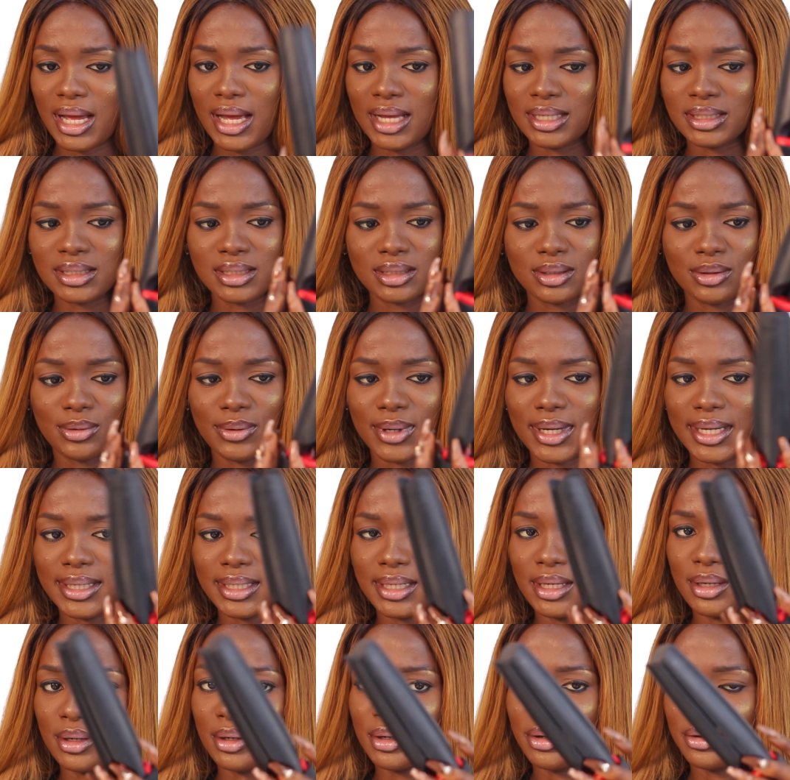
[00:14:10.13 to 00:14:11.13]
has quite
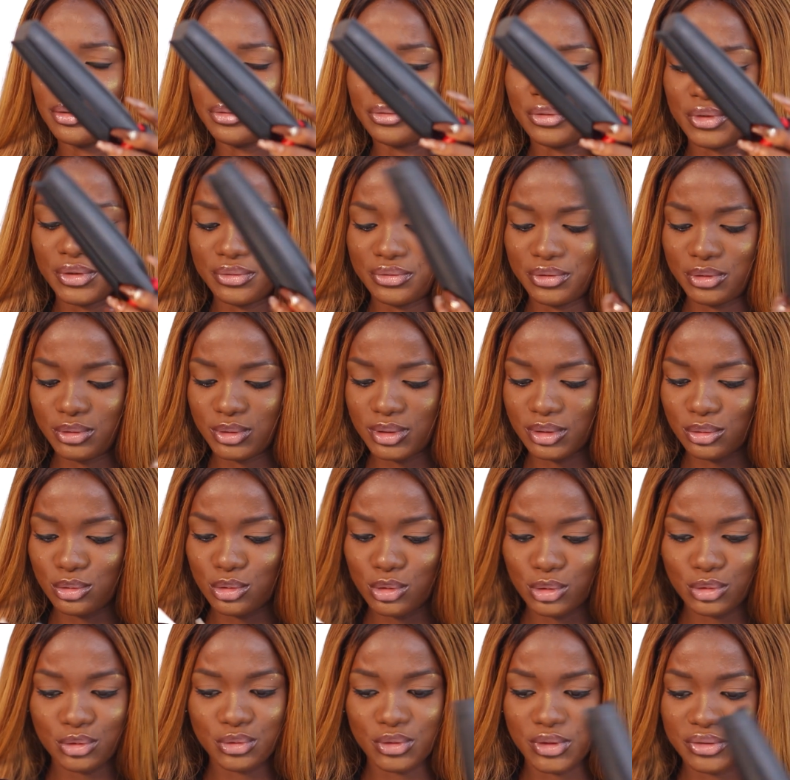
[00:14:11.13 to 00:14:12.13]
a lot of reviews,
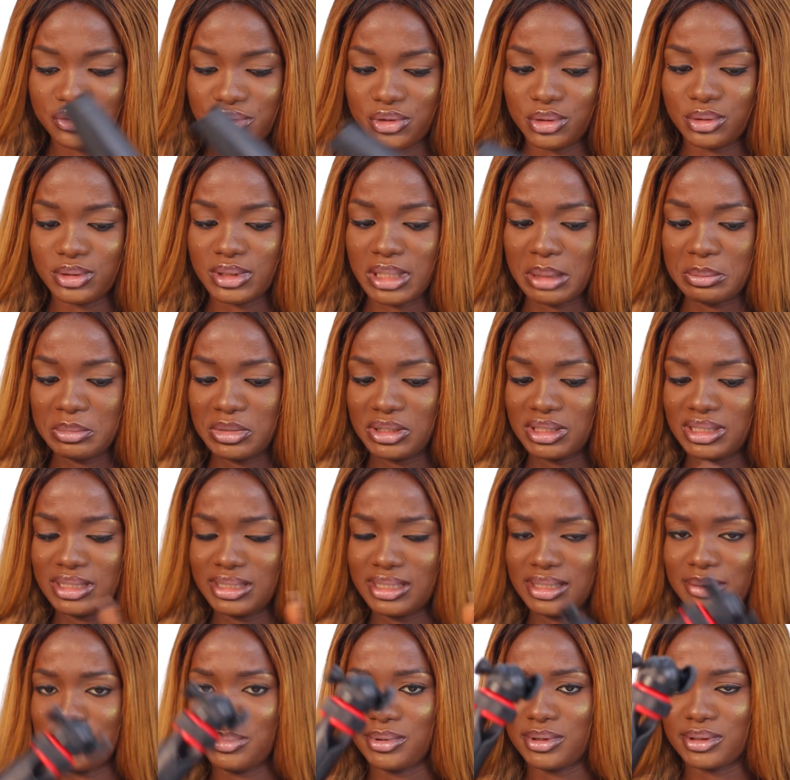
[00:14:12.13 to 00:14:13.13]
good reviews I must
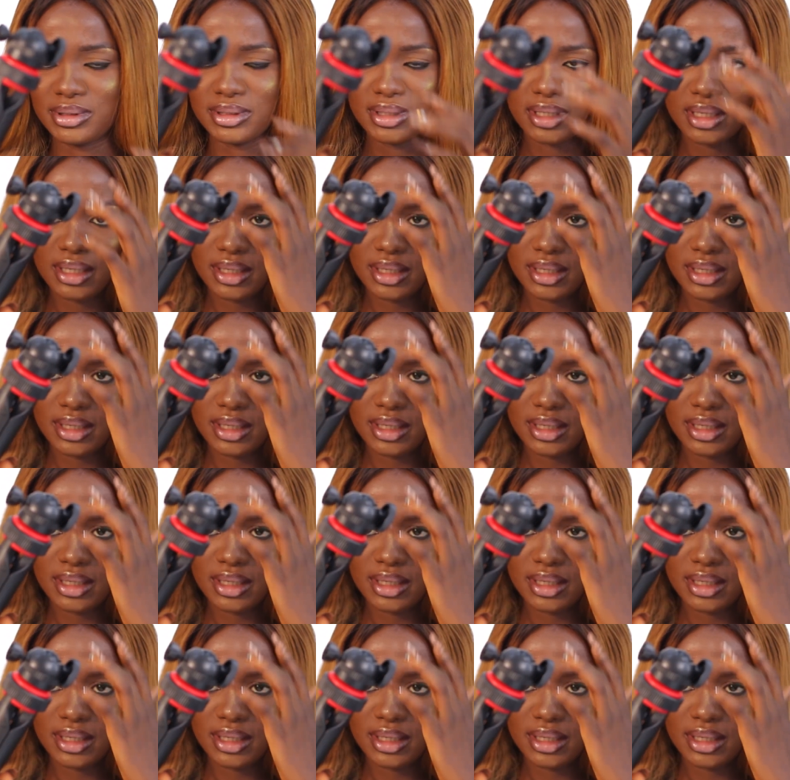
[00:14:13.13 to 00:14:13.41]
say, but